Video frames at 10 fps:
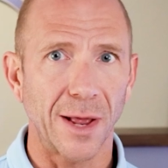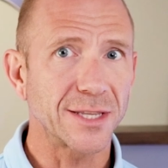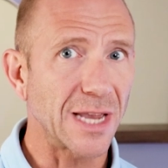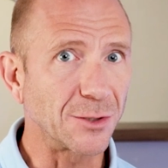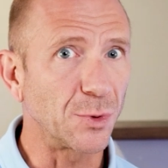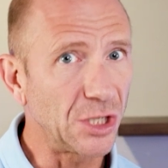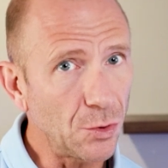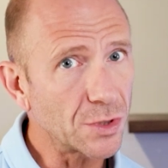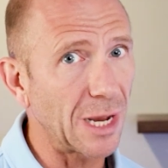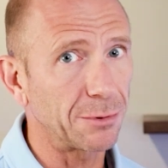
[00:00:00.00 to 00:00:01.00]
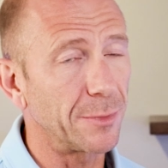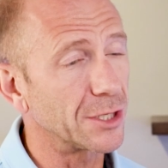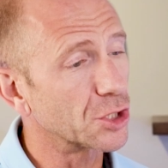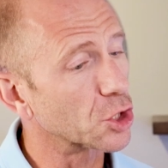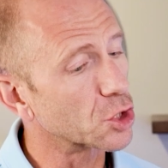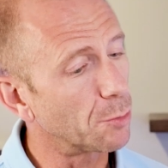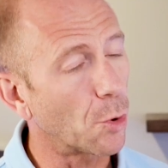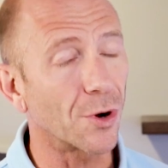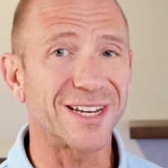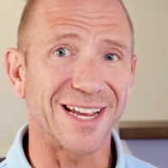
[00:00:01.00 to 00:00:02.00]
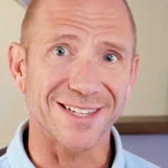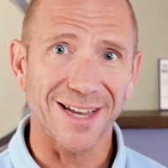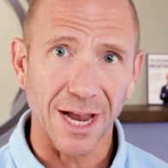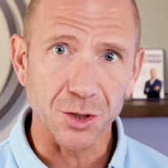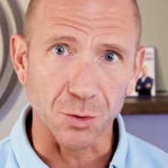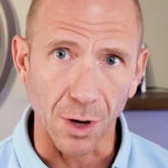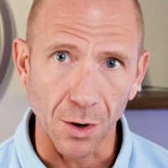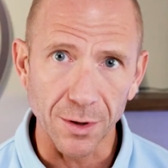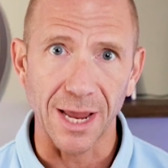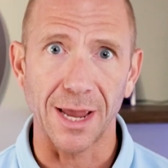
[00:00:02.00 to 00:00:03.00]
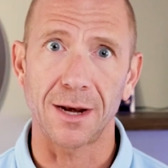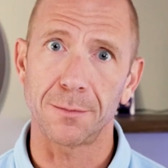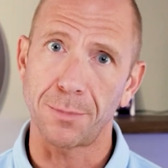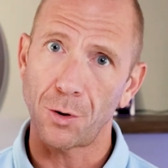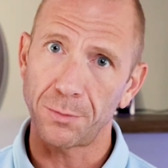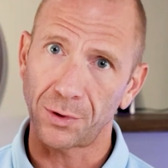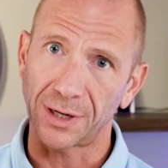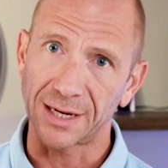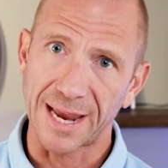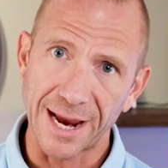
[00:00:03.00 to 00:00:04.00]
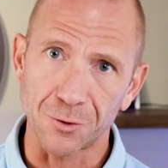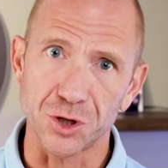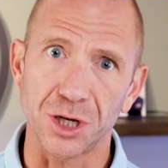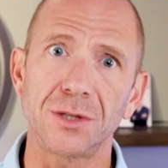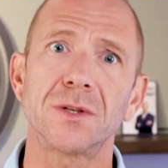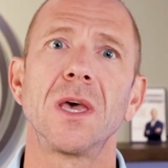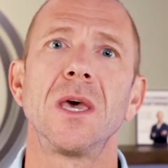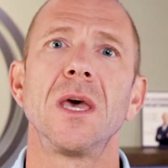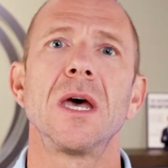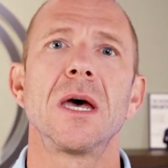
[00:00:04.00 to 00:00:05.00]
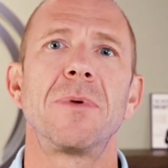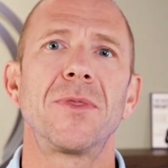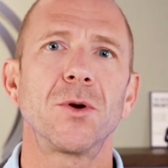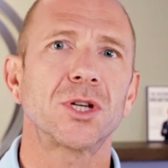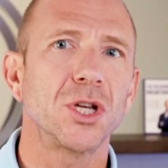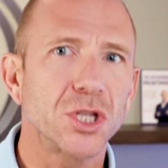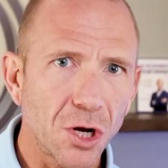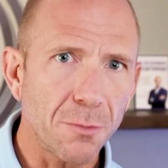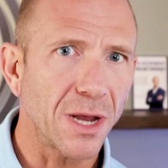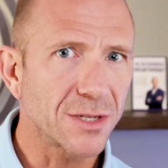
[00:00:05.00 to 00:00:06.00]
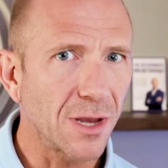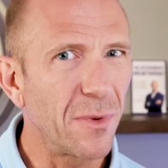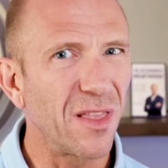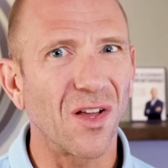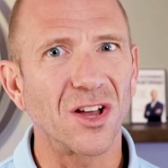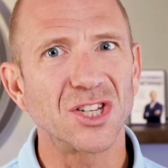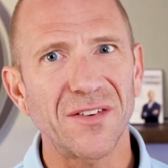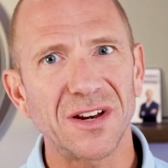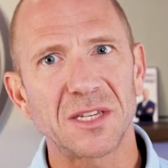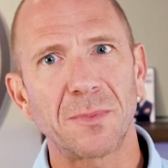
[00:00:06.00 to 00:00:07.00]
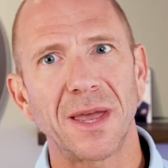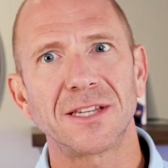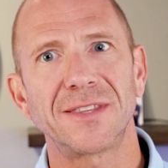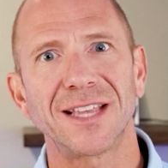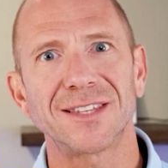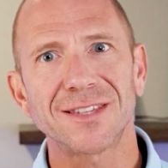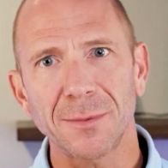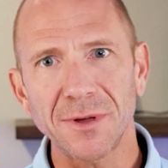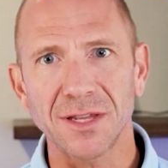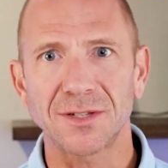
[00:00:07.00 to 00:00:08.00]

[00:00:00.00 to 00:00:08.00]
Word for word: A lot of times we use supplements to support testosterone and bone-building androgens, but there's concern by some in the longevity space that some of